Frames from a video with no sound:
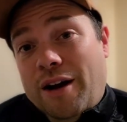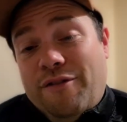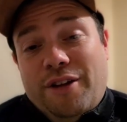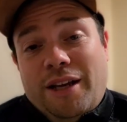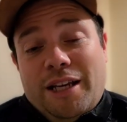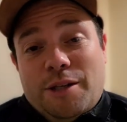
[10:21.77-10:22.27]
I
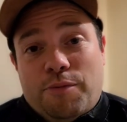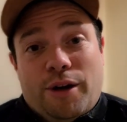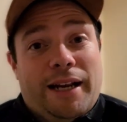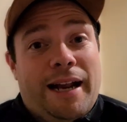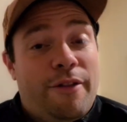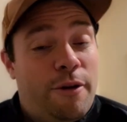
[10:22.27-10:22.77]
think it's
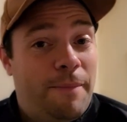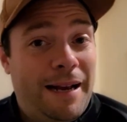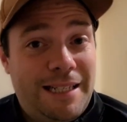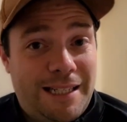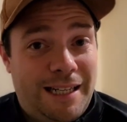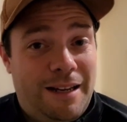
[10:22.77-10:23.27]
bringing out the
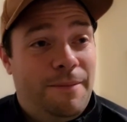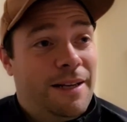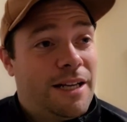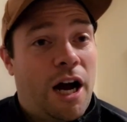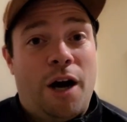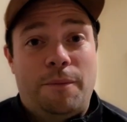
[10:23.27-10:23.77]
best in him.
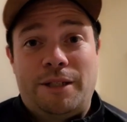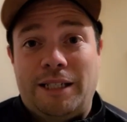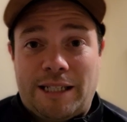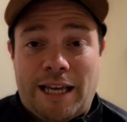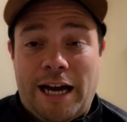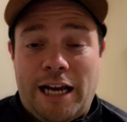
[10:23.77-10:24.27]
He's upped
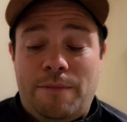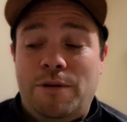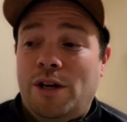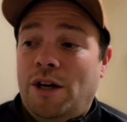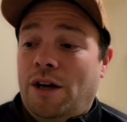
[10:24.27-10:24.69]
his game.